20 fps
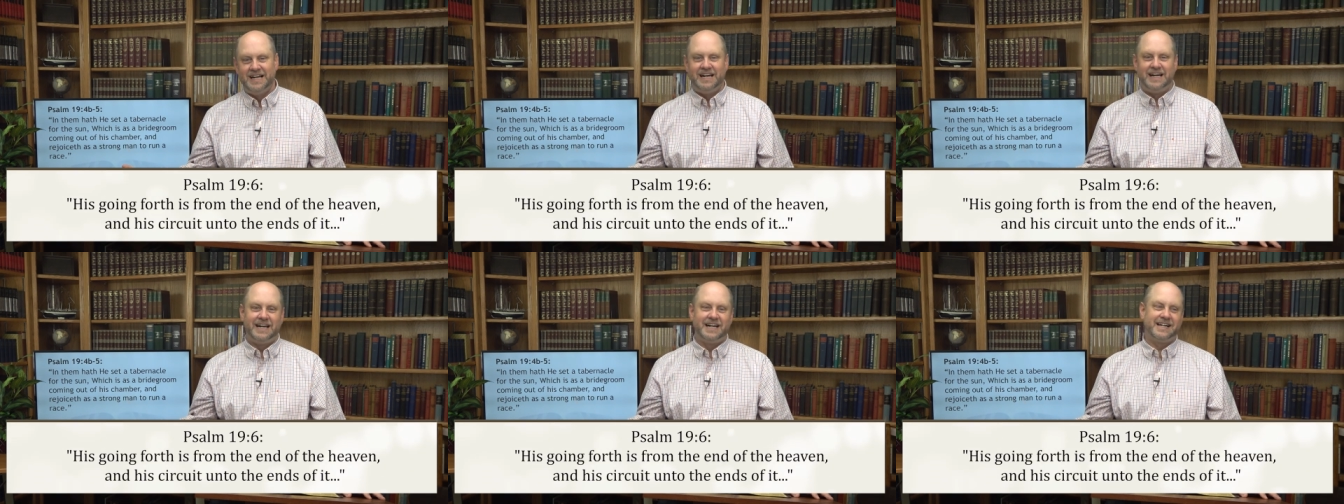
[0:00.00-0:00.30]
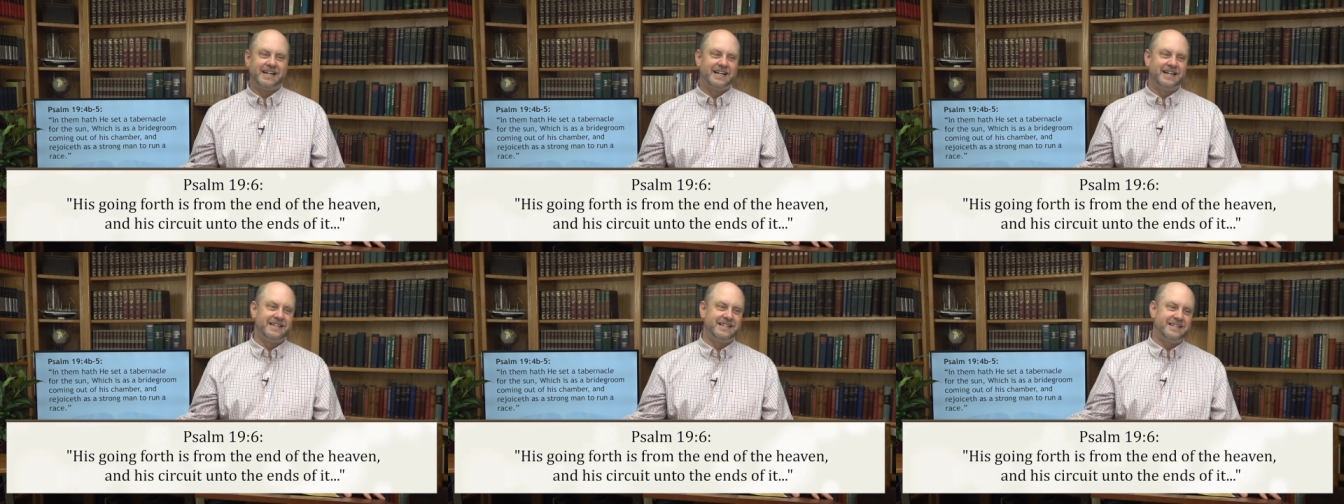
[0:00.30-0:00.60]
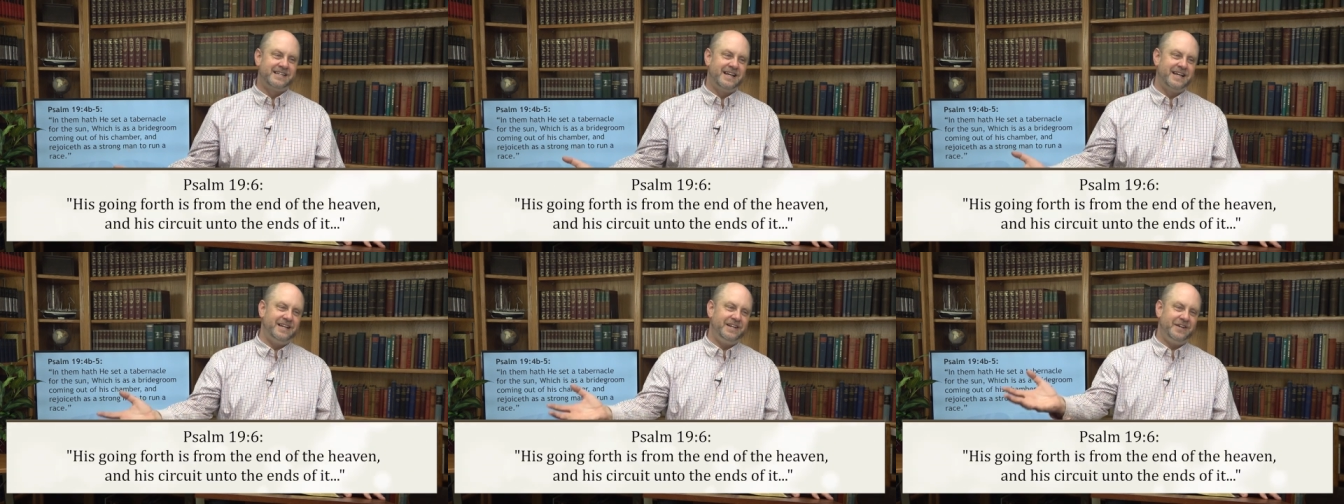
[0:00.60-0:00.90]
and
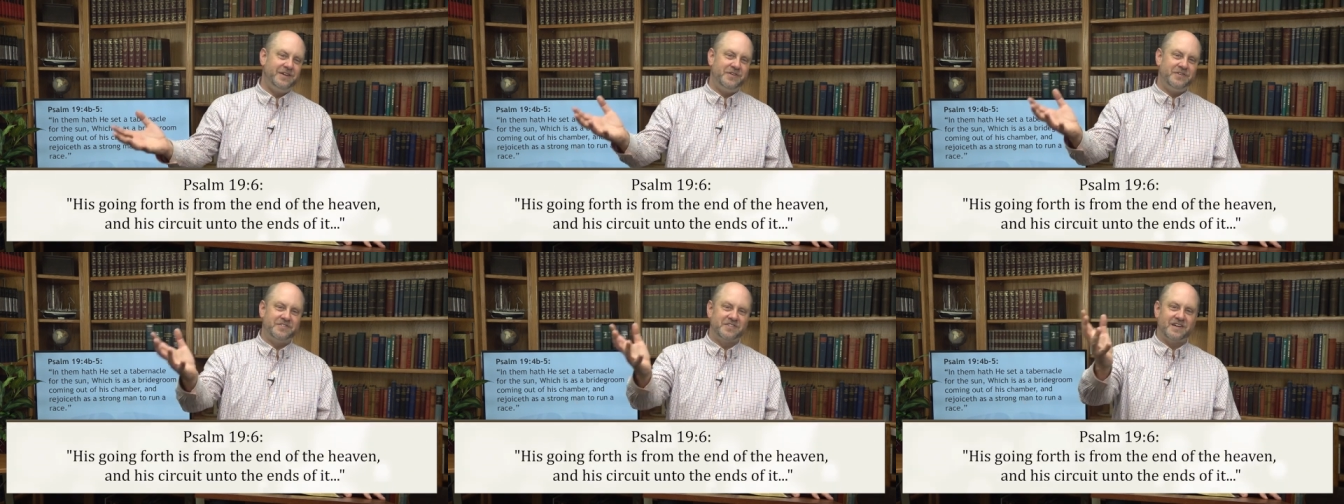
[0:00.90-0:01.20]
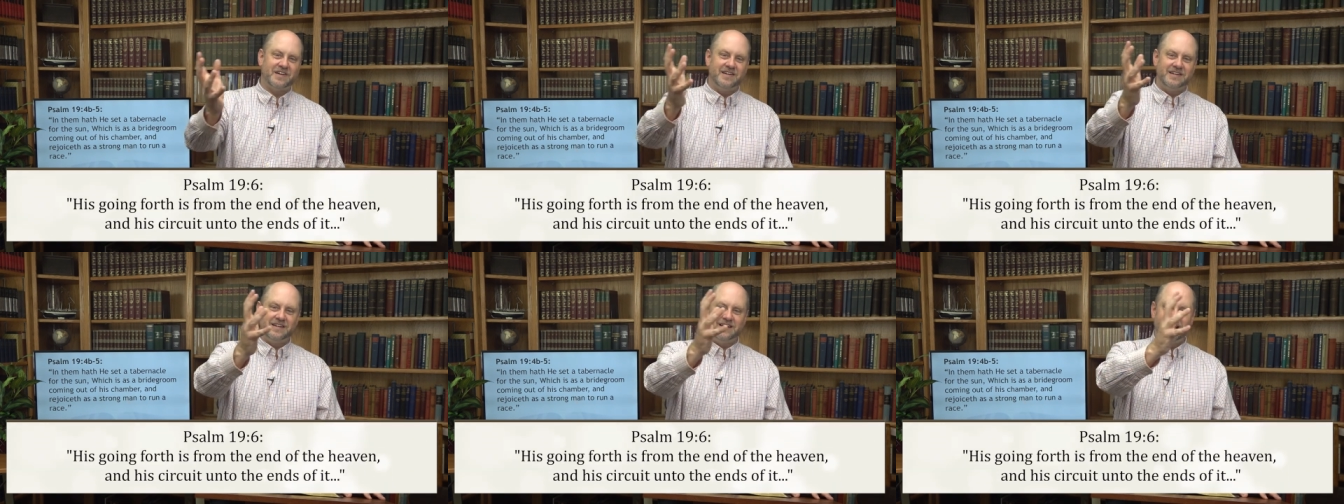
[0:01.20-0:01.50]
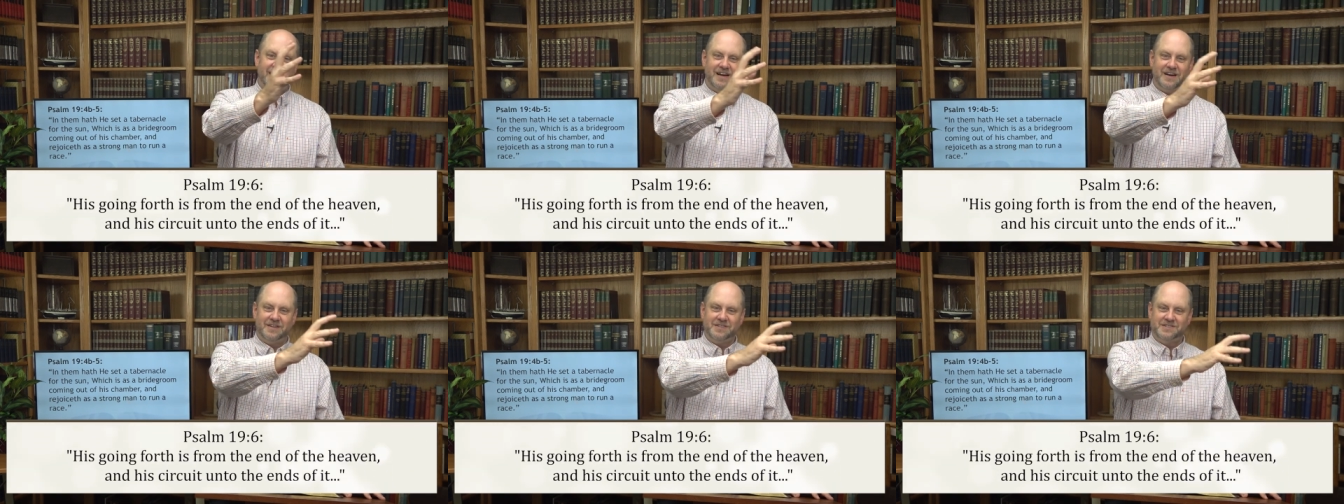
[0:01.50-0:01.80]
continues on
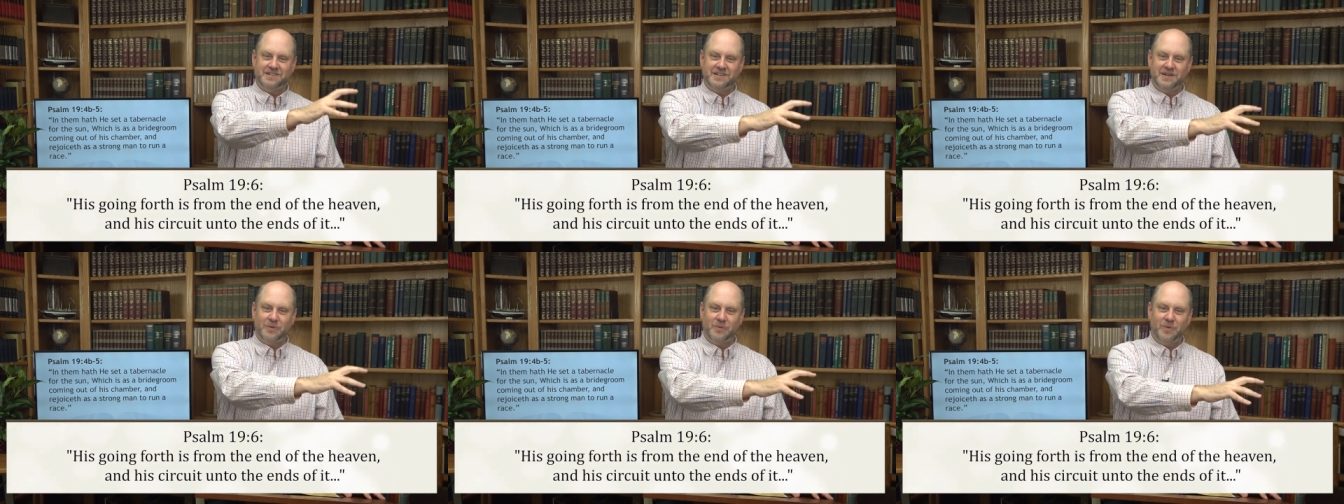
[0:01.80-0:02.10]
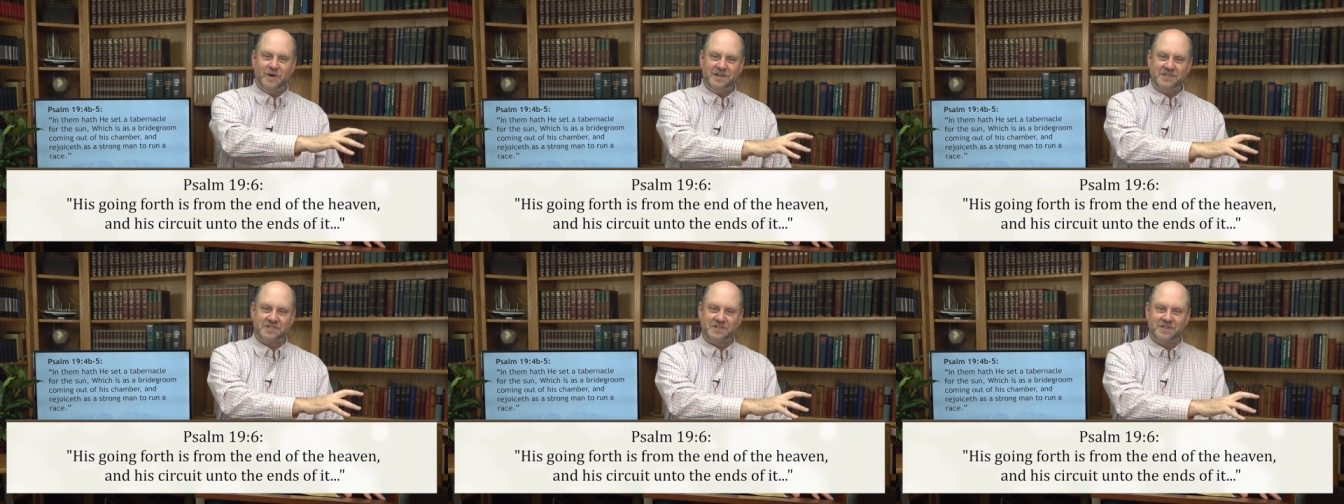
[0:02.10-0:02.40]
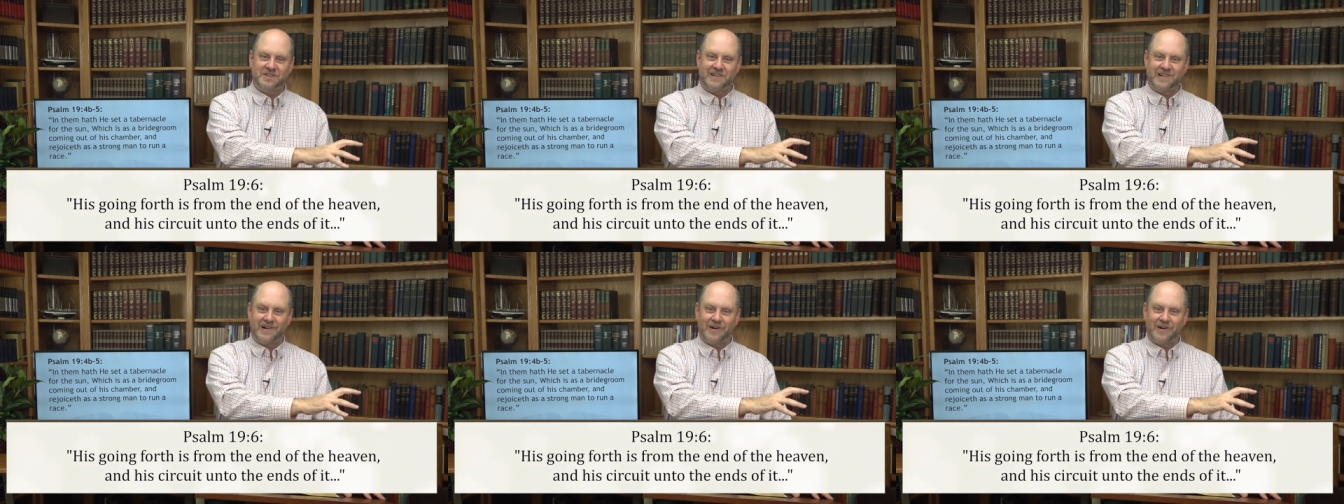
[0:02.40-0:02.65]
down to the western